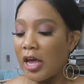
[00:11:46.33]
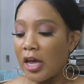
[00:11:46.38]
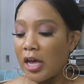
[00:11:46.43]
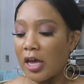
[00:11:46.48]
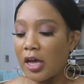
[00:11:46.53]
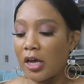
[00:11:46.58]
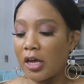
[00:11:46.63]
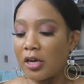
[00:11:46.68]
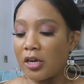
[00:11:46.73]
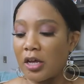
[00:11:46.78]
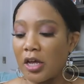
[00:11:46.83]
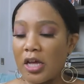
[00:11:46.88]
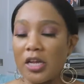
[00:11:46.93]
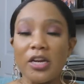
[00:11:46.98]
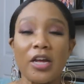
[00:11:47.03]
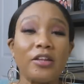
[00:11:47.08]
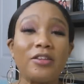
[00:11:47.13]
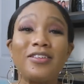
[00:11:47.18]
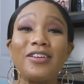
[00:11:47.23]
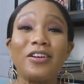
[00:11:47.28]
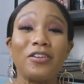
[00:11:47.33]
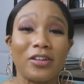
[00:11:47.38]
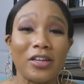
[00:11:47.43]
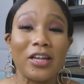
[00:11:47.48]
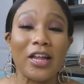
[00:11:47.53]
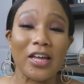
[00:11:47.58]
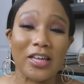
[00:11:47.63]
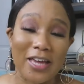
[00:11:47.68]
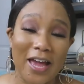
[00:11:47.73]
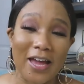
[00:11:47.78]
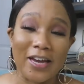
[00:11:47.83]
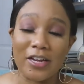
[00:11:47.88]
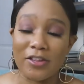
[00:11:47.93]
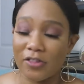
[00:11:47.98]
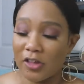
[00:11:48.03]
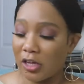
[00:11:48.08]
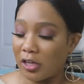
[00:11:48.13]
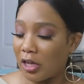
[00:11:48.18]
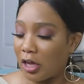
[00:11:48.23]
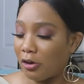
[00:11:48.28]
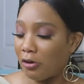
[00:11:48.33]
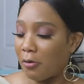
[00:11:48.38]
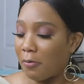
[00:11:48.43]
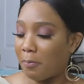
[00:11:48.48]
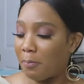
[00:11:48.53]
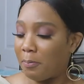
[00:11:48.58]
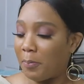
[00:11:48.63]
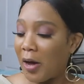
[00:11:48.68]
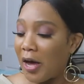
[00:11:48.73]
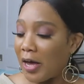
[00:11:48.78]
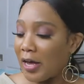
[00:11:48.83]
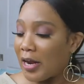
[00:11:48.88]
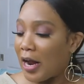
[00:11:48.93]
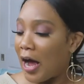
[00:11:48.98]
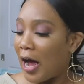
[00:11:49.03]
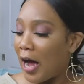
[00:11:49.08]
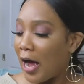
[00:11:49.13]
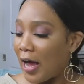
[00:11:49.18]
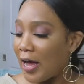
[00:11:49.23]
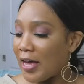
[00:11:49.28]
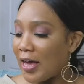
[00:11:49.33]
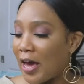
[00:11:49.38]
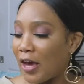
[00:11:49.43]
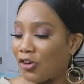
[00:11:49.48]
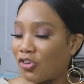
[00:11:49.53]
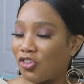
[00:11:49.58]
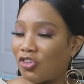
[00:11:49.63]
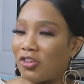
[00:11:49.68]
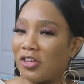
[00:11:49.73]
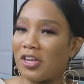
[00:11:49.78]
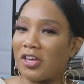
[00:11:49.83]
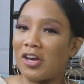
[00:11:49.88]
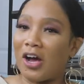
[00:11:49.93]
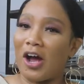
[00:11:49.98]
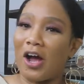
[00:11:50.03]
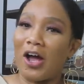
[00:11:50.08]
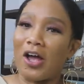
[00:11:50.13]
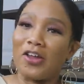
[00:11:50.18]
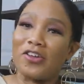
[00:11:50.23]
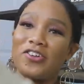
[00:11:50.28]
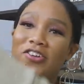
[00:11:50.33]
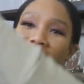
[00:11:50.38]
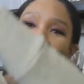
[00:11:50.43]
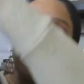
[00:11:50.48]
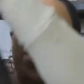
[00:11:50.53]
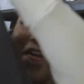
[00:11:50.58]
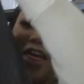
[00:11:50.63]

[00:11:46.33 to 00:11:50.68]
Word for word: and, and that's literally like anything leather. But I actually got